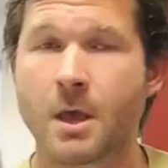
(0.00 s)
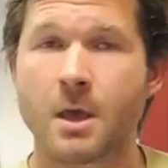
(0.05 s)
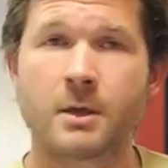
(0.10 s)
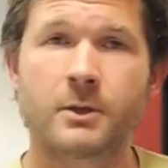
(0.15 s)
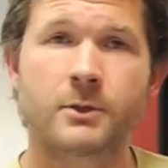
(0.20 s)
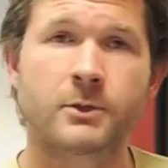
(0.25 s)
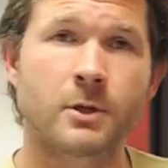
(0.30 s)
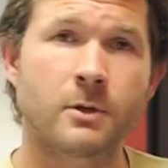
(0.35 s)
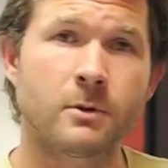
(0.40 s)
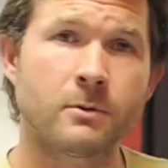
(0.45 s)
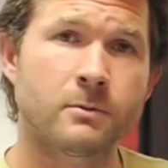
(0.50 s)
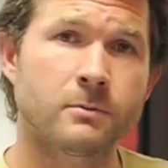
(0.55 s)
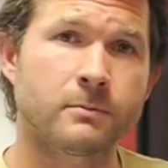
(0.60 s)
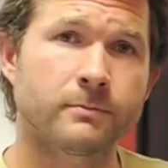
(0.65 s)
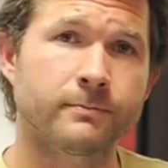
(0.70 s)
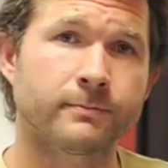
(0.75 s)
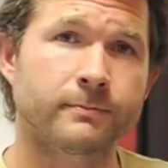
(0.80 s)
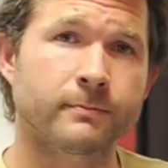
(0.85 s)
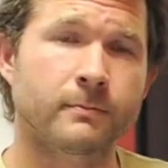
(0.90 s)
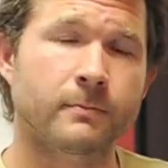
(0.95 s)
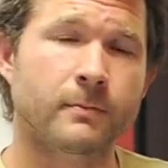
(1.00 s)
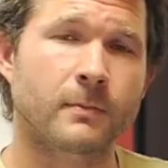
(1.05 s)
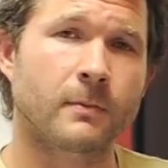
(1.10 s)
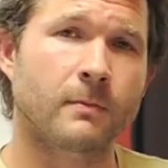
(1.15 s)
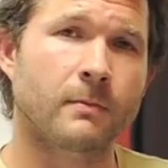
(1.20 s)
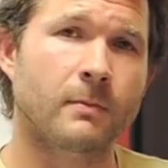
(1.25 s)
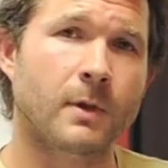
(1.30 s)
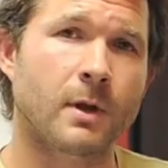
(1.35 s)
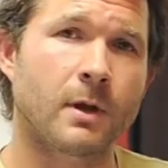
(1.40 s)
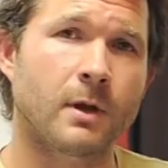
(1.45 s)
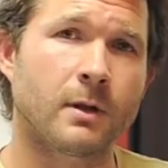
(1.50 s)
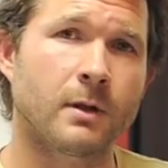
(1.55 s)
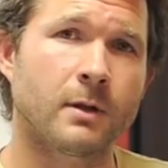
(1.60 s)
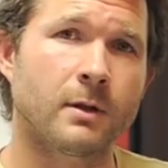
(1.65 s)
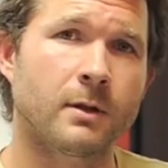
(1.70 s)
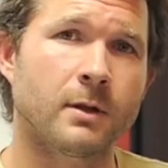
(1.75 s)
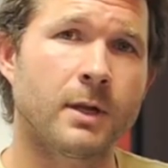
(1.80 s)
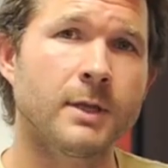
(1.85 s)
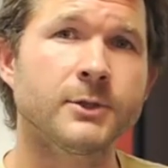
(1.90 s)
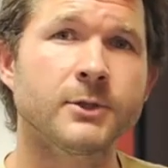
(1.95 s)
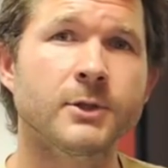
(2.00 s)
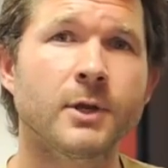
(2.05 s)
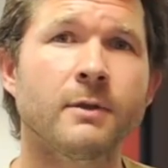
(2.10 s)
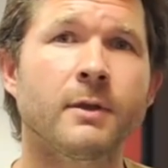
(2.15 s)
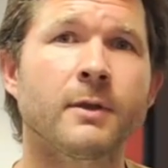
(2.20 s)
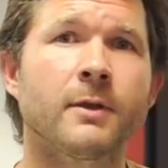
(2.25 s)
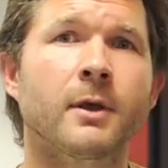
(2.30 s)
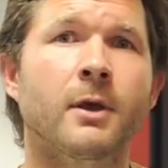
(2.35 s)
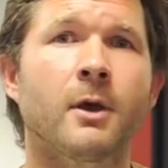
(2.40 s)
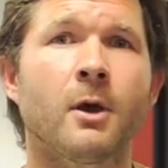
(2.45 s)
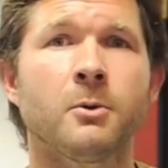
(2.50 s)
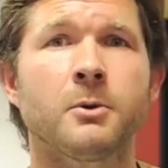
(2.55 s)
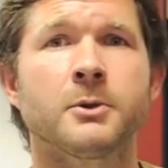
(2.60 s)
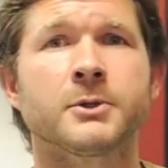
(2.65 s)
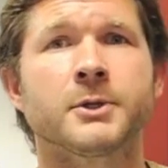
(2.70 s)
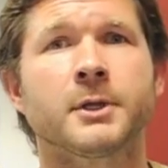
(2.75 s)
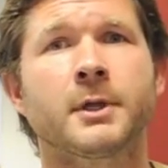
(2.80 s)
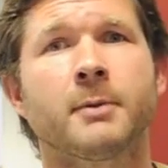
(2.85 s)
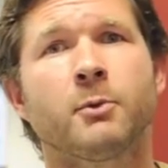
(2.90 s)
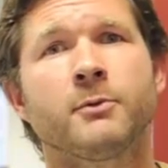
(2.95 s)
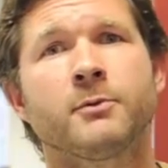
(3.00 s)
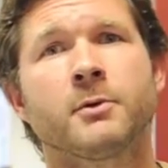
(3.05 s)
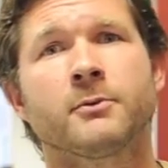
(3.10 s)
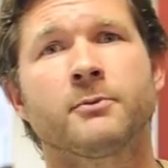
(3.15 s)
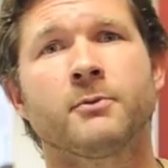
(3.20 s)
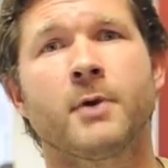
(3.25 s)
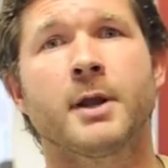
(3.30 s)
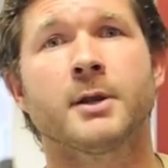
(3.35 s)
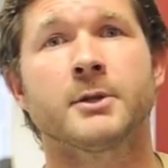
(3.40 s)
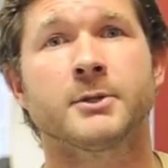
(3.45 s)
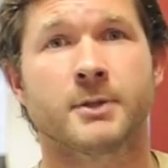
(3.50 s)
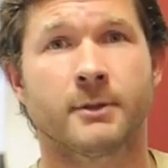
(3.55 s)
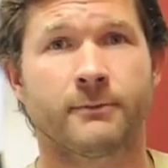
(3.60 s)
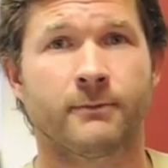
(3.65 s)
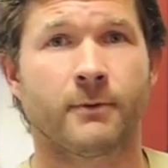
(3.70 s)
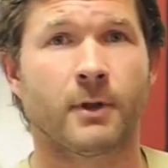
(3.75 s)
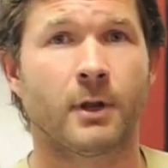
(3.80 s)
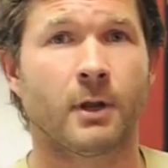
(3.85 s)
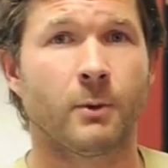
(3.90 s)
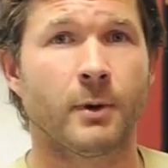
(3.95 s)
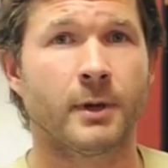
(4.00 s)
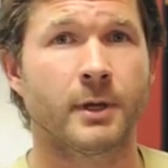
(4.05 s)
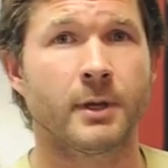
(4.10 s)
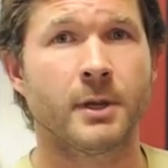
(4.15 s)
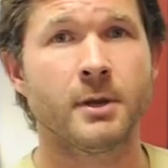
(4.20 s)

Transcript: So let's say that the code you set up with your friend is the following.